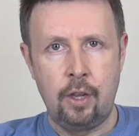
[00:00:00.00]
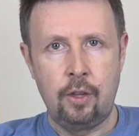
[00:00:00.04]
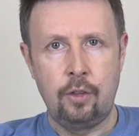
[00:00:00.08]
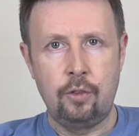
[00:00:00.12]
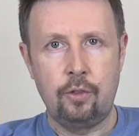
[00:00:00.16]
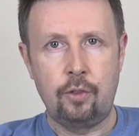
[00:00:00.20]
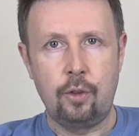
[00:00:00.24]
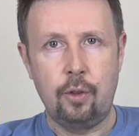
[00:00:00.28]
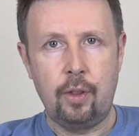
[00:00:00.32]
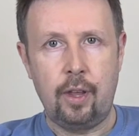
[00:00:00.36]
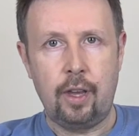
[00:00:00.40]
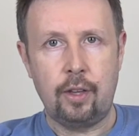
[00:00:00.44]

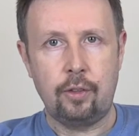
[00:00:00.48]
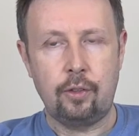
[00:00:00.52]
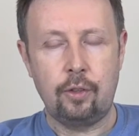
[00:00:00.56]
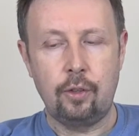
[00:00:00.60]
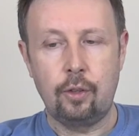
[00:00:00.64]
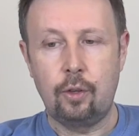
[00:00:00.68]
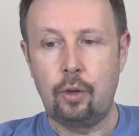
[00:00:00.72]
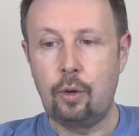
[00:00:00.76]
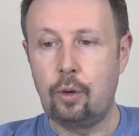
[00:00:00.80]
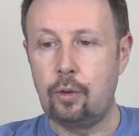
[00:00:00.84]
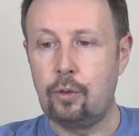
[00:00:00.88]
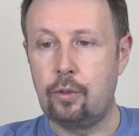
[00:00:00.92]
So that's
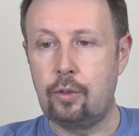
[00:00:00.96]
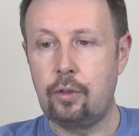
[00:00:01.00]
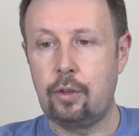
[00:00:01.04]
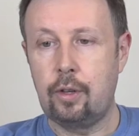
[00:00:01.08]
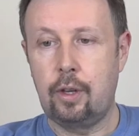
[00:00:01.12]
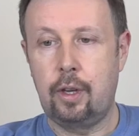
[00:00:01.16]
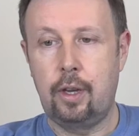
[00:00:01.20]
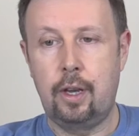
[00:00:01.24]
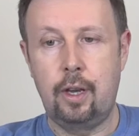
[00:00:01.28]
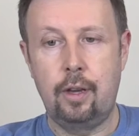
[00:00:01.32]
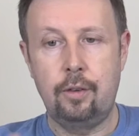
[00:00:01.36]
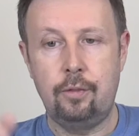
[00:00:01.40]
a good
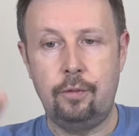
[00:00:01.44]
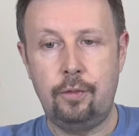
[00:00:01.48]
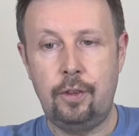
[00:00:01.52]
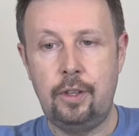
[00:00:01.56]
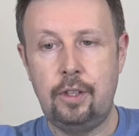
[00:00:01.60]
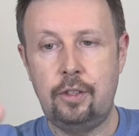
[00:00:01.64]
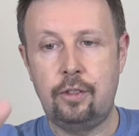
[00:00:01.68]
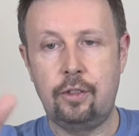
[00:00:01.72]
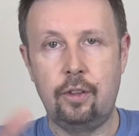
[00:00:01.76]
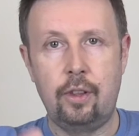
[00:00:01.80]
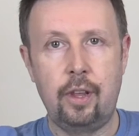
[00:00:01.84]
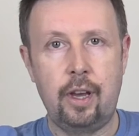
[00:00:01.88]

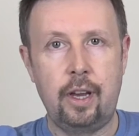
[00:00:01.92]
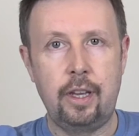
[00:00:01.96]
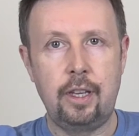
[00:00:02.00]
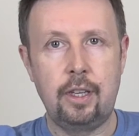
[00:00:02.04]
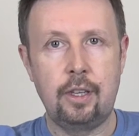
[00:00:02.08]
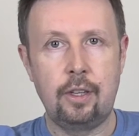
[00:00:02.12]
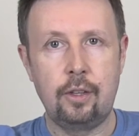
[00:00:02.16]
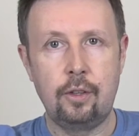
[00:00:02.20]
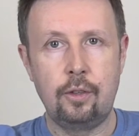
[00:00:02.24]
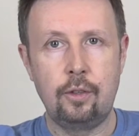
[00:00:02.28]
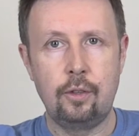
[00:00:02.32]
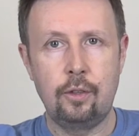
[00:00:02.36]
feature there.
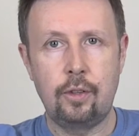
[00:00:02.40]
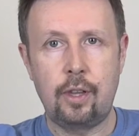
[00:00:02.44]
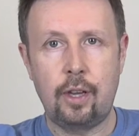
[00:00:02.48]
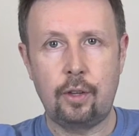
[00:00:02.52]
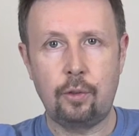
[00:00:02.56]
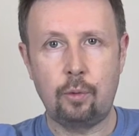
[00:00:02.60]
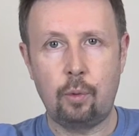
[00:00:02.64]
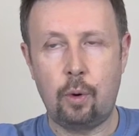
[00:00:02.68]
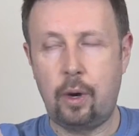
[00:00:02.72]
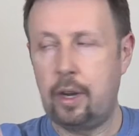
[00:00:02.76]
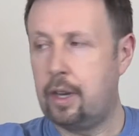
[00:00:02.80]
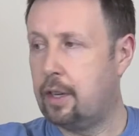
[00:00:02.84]

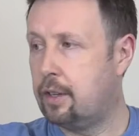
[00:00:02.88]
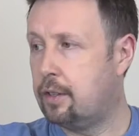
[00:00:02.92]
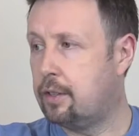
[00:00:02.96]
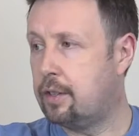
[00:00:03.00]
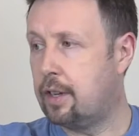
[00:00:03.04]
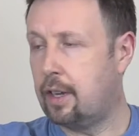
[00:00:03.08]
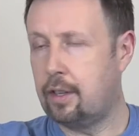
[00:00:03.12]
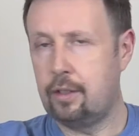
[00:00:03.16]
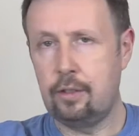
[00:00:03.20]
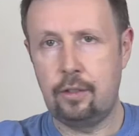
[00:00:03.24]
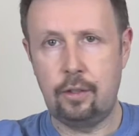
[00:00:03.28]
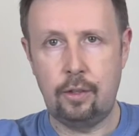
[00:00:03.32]
That's what I
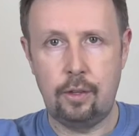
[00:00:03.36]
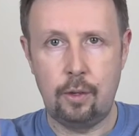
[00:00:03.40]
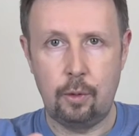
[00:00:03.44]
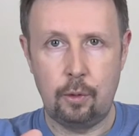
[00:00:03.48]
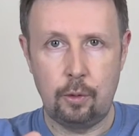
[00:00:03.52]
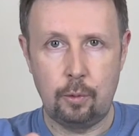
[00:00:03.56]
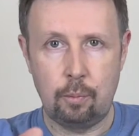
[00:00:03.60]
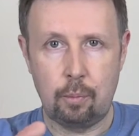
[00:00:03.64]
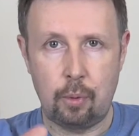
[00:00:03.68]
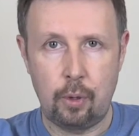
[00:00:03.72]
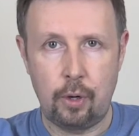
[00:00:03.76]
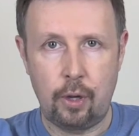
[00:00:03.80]
intend to do,
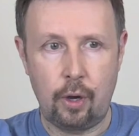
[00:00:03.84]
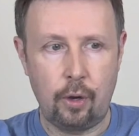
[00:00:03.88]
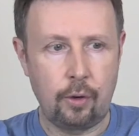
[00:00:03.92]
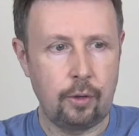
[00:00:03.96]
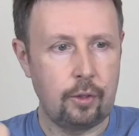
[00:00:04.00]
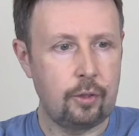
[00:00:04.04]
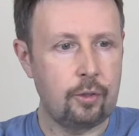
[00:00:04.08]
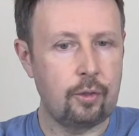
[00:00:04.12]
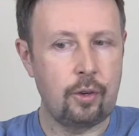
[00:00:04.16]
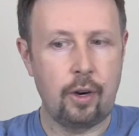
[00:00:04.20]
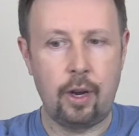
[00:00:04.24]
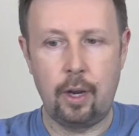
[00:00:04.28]
is put it on
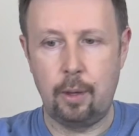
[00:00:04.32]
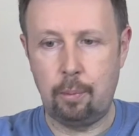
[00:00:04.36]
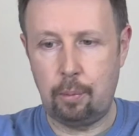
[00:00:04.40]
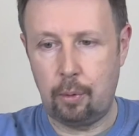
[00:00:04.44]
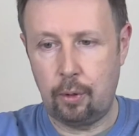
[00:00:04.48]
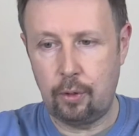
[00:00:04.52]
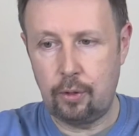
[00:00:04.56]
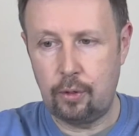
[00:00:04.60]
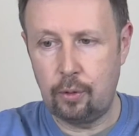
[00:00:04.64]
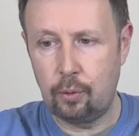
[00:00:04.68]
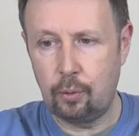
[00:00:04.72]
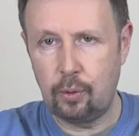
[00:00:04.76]
a
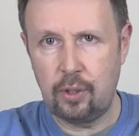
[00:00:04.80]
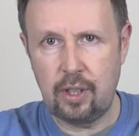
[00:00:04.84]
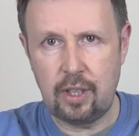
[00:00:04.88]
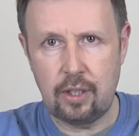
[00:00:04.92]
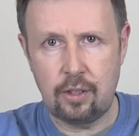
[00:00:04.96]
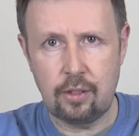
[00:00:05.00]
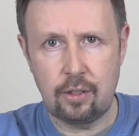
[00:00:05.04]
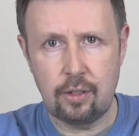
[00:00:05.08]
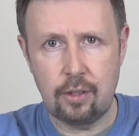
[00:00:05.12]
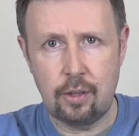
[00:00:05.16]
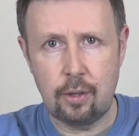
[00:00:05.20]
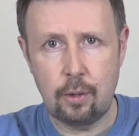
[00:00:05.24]
tripod. You'll
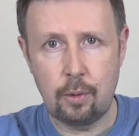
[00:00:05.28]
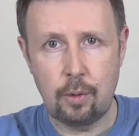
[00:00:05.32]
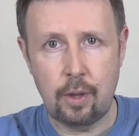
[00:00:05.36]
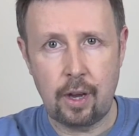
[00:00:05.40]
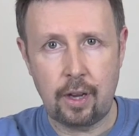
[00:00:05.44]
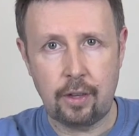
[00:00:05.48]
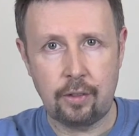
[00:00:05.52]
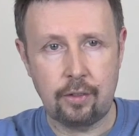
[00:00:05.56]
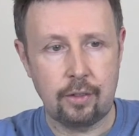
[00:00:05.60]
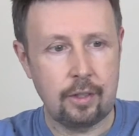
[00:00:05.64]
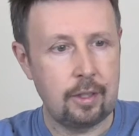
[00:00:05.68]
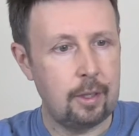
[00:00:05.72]
need to do
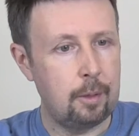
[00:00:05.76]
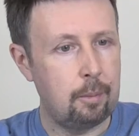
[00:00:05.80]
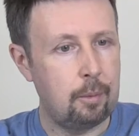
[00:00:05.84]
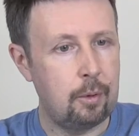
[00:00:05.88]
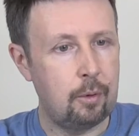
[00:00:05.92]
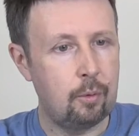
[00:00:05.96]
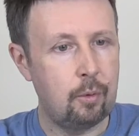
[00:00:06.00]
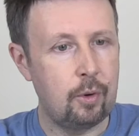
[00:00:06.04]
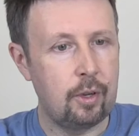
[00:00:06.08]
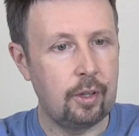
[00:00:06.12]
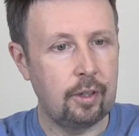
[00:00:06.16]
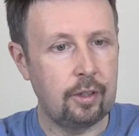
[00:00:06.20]
that to keep
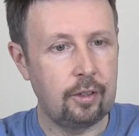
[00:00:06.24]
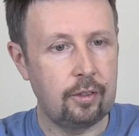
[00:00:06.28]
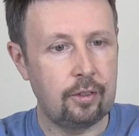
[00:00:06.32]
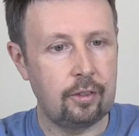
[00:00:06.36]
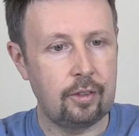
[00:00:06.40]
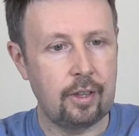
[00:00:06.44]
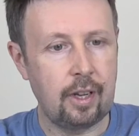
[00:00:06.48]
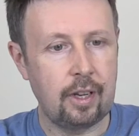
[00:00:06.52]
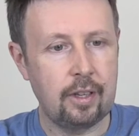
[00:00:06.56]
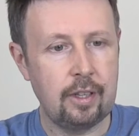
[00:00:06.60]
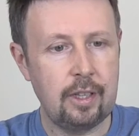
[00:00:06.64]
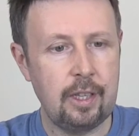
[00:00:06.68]
it really
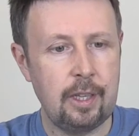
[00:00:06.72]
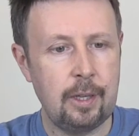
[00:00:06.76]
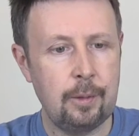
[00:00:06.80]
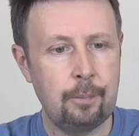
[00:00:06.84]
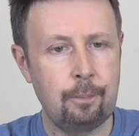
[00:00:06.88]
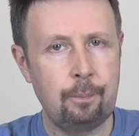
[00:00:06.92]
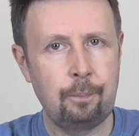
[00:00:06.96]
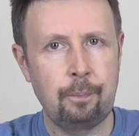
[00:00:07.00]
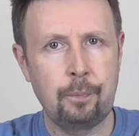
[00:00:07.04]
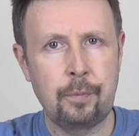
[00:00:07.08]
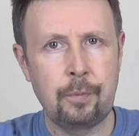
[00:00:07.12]
steady.